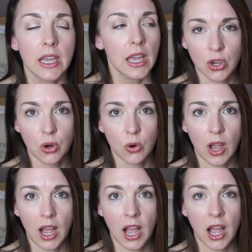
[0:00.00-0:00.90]

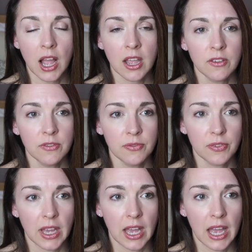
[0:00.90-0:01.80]
So I've
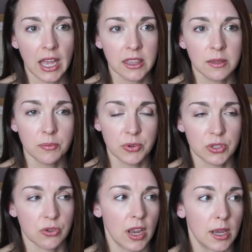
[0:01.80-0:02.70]
had them
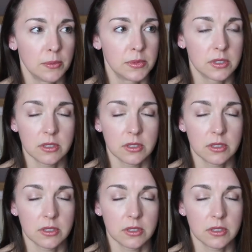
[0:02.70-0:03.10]
prescribed